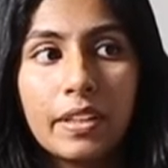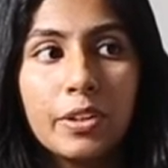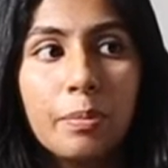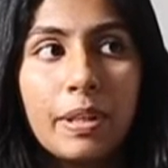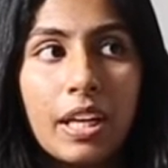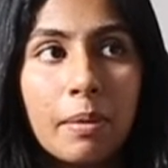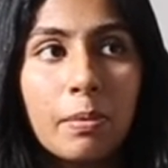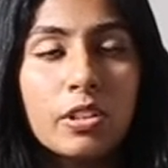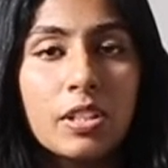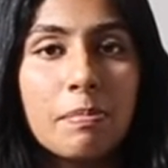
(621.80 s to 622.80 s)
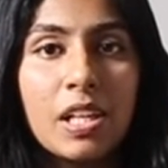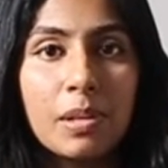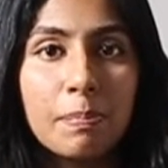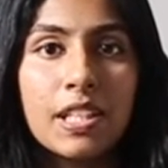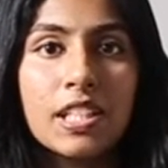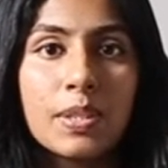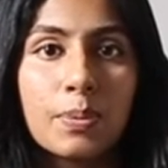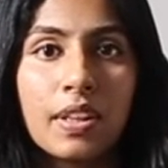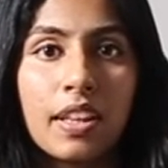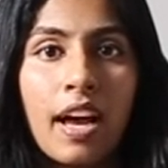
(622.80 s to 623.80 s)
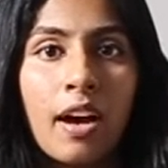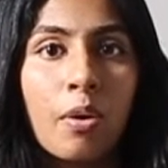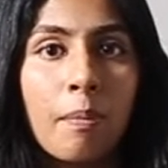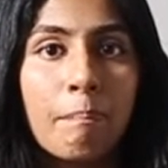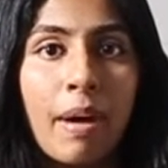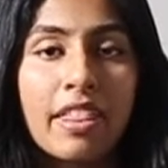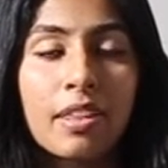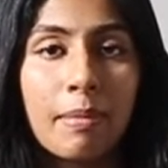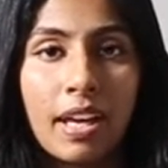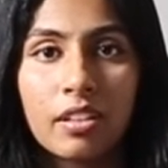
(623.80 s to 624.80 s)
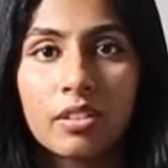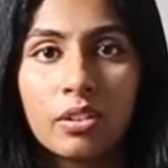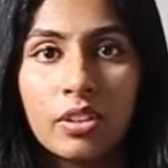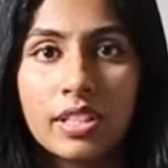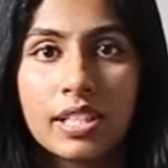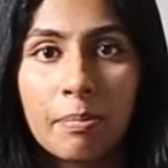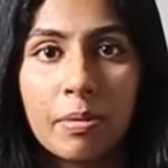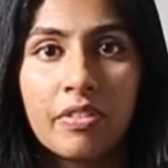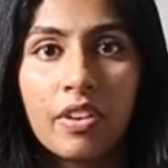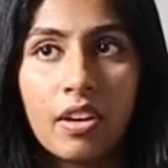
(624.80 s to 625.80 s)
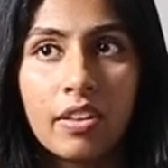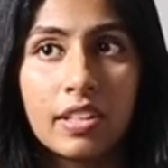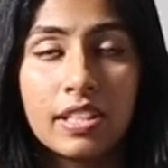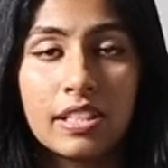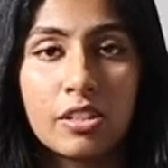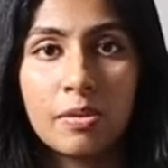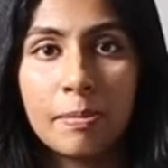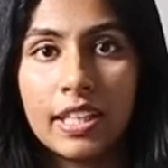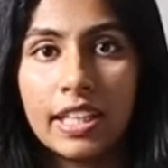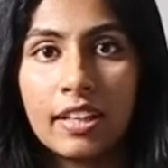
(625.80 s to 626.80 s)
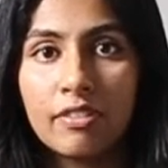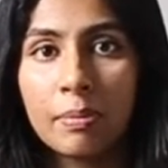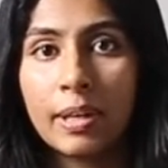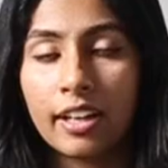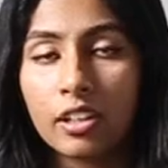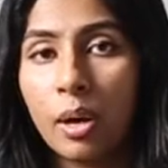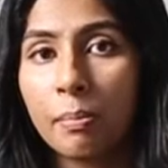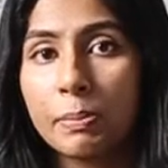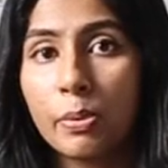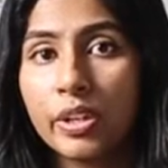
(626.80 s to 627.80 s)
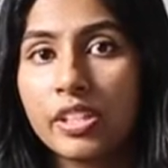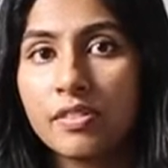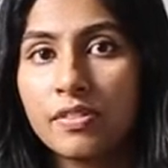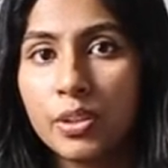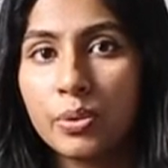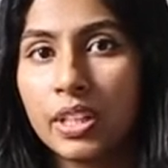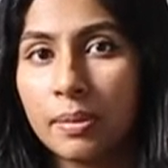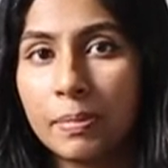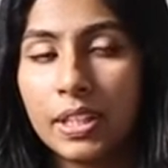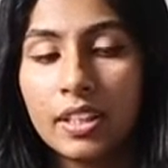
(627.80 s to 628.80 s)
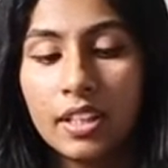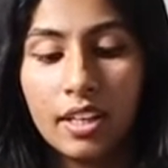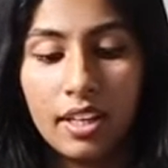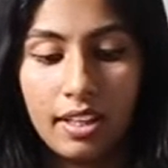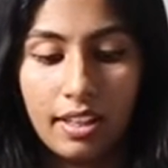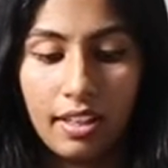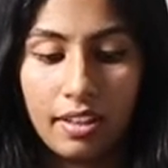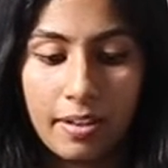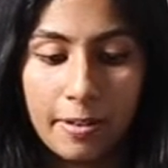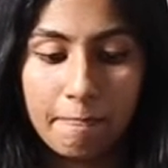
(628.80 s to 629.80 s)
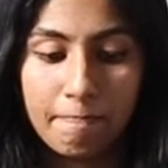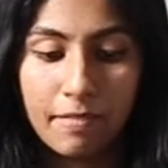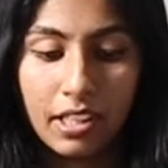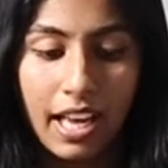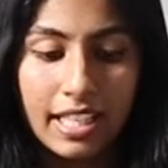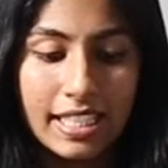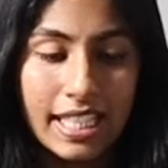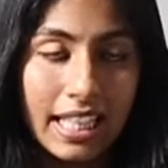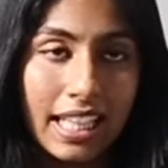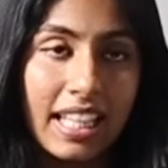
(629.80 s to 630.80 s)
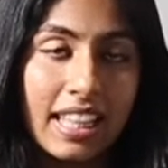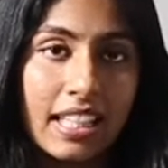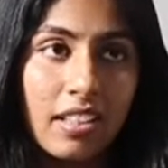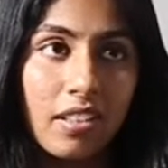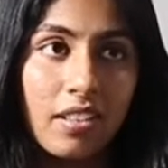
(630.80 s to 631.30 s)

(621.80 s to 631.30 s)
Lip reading: You'll be able to make peace with how mathematical some of the decision making from an economic point of view can be. The last thing that I think